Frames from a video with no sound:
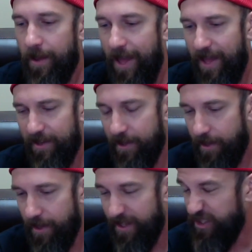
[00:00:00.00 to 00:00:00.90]
and
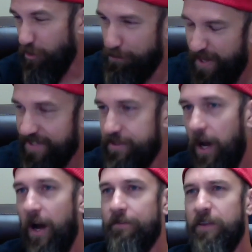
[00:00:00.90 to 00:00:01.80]
get you pissed
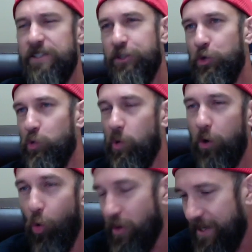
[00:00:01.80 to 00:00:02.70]
off, get you
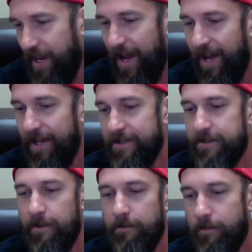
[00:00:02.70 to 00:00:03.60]

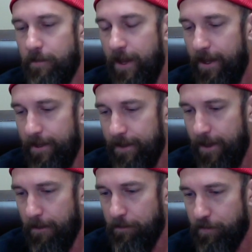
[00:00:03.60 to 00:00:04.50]
organized, and
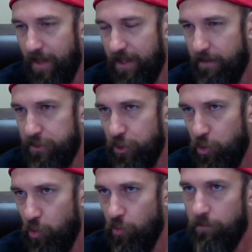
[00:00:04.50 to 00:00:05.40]
um, it gives
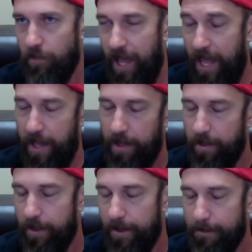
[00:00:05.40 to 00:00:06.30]
you
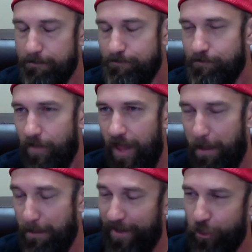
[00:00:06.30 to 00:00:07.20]
a um, a
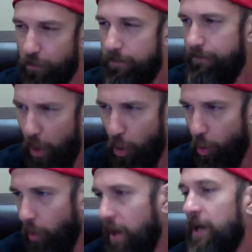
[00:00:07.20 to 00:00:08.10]
mental
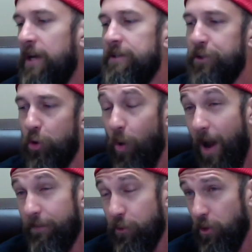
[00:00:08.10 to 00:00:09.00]
foe to go
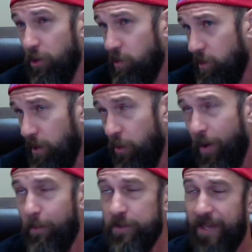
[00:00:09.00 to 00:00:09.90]
after. When
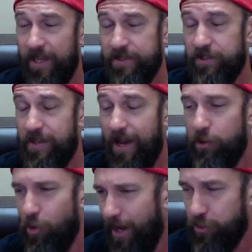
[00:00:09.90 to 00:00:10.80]
in most cases, the,
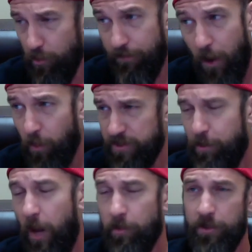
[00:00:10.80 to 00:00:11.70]
your actual foe is
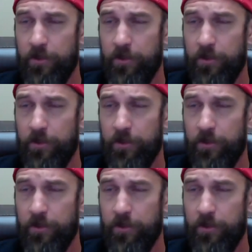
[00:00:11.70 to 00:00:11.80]
probably